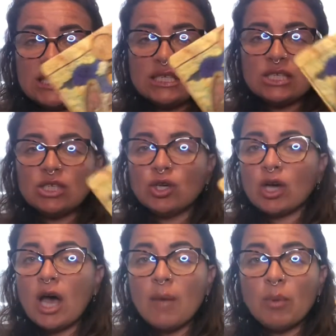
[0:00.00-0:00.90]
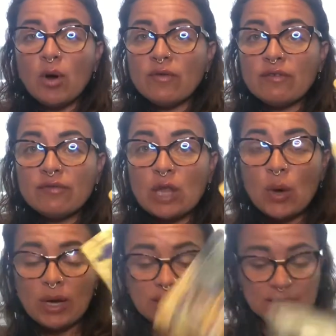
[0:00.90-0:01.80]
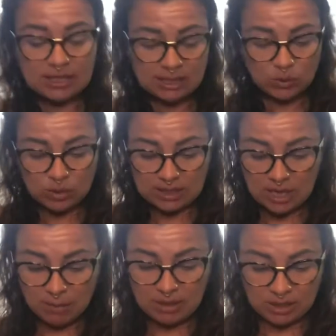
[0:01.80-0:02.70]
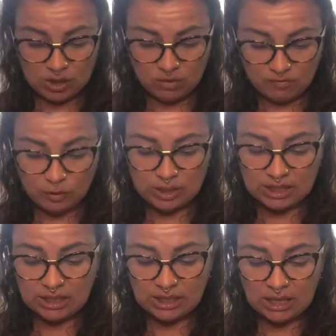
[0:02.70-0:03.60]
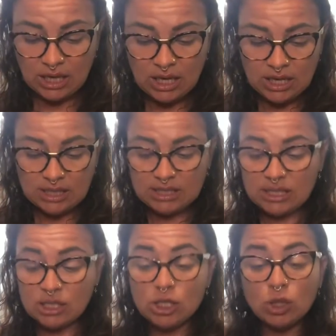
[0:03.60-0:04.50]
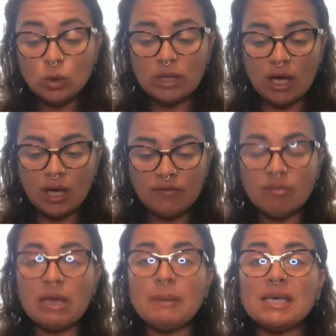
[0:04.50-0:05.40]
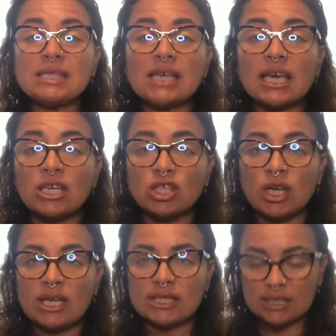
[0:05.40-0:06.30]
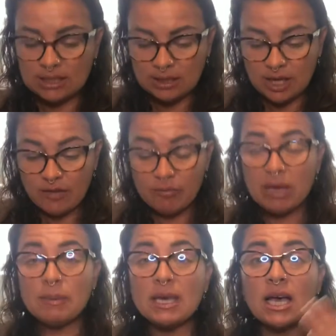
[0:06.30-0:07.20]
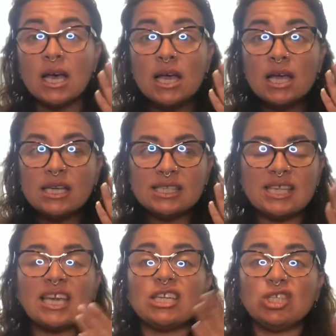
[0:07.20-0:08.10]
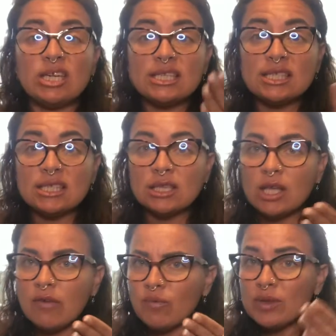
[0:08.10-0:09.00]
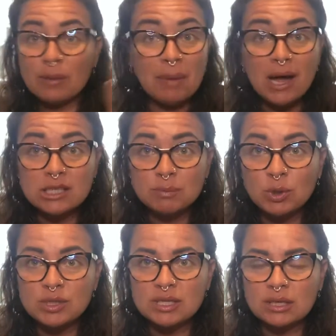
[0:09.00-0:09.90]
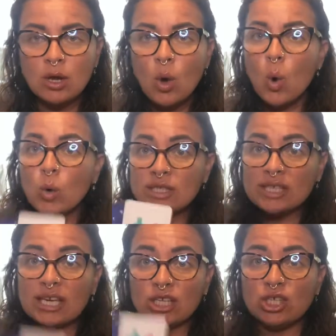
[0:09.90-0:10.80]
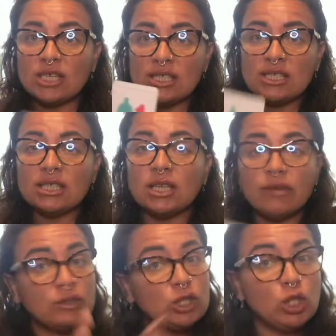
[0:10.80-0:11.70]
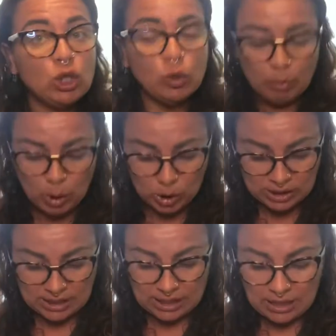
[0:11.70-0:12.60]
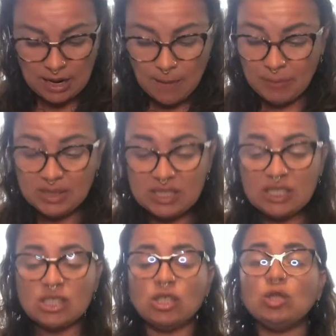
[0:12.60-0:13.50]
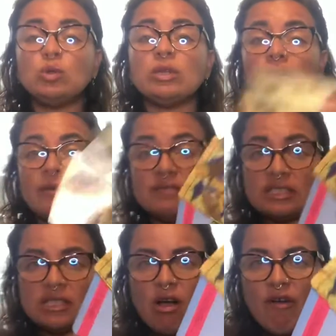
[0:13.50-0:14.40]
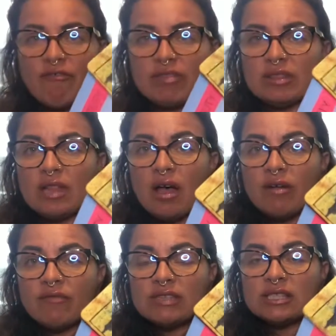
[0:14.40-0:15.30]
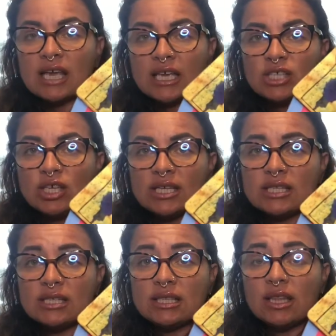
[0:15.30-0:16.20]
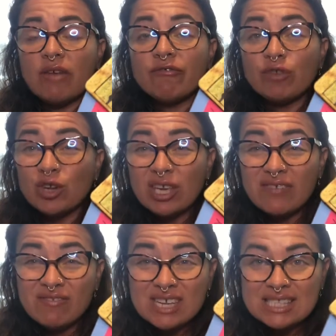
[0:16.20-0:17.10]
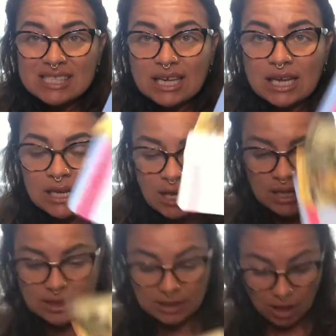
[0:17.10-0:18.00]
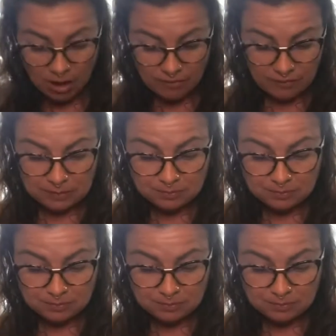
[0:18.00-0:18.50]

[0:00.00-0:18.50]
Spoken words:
This is your cup overfloweth. This is what's coming to you. Fertility. This is new love. Maybe a second chance in love. Maybe second chances in love with a past person, or second chances in love with a new person. But this is new love, self-love, second chances in love, forgiveness in love.